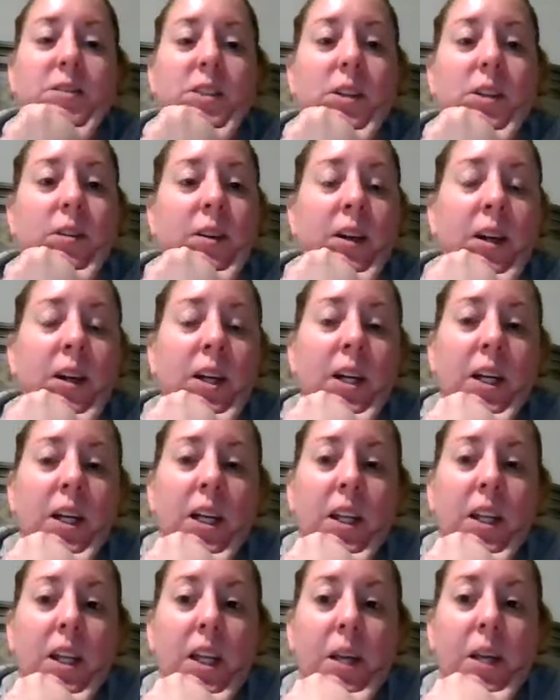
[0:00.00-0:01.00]
So I
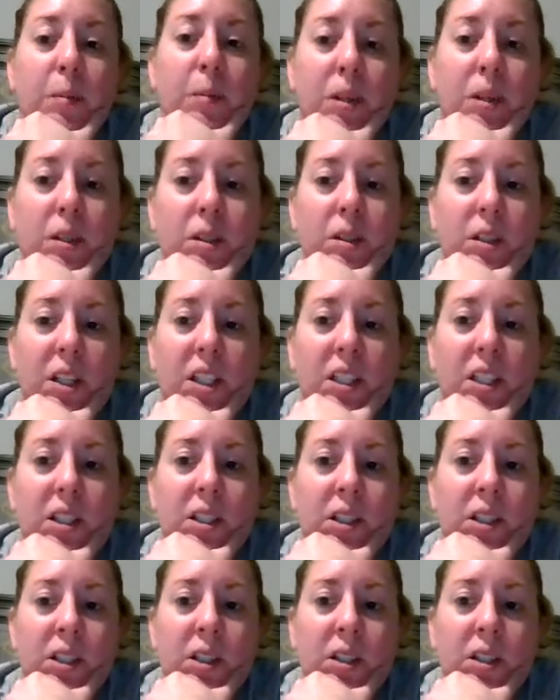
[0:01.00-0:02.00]
think I'm going to like
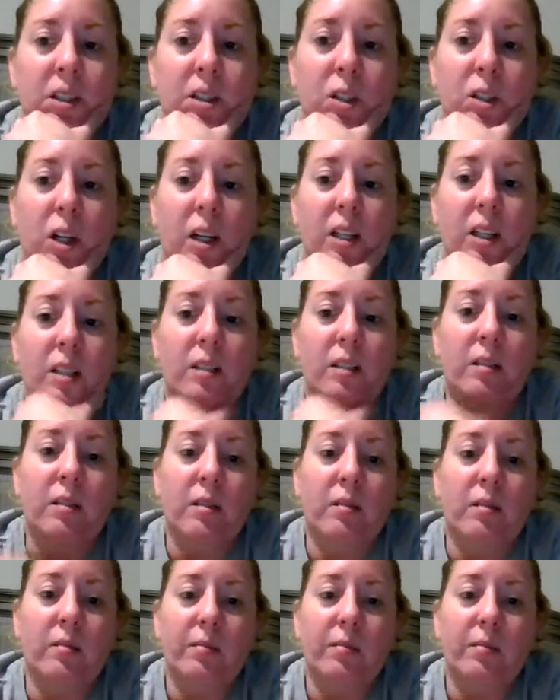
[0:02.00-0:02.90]
try and